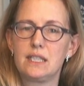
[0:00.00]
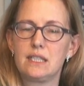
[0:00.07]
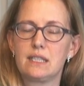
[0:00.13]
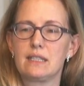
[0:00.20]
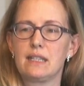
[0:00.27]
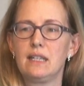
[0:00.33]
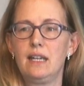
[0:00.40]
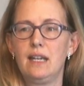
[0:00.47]
It
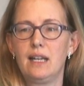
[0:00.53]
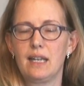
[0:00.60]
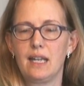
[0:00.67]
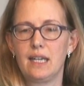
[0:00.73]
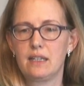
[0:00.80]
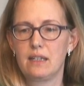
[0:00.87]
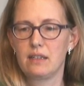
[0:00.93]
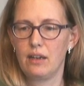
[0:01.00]
is
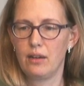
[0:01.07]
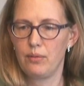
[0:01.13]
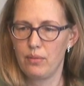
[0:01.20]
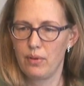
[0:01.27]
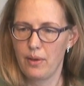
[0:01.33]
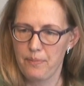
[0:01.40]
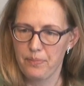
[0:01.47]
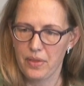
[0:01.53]
like
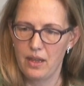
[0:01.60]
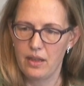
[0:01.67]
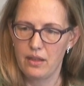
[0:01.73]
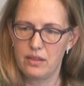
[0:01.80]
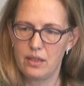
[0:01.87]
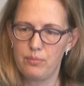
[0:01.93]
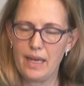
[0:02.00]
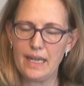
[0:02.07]
um,
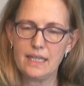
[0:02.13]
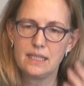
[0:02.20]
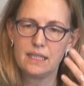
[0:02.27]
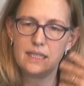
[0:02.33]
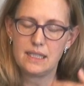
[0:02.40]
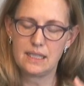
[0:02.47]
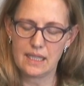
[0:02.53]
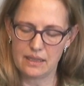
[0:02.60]
the
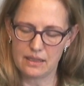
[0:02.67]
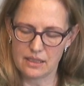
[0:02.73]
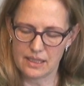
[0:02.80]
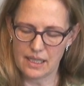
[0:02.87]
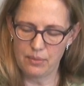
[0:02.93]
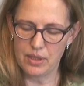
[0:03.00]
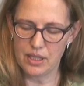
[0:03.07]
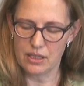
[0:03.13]
basis and the
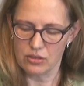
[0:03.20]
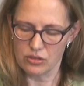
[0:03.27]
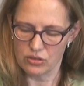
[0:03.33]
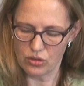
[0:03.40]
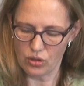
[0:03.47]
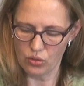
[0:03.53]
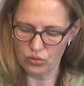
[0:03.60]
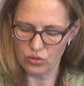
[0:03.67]
stepping
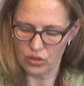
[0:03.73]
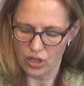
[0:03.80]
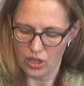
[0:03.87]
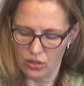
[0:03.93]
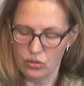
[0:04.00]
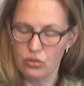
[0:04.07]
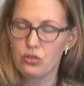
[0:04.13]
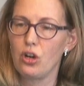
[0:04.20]
stone
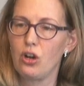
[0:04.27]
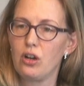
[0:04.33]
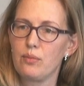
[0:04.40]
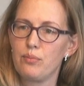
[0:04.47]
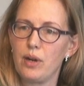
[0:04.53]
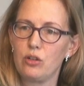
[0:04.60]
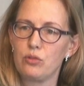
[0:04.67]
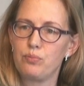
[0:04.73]
to
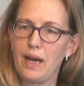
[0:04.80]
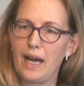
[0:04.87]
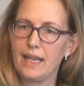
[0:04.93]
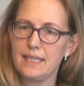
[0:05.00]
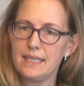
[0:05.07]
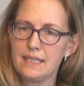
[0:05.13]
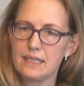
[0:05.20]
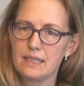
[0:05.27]
talk about
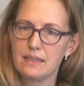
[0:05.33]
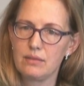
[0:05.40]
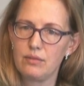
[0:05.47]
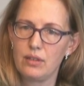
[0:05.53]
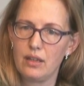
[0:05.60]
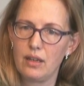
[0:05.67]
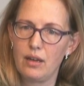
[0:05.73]
bias,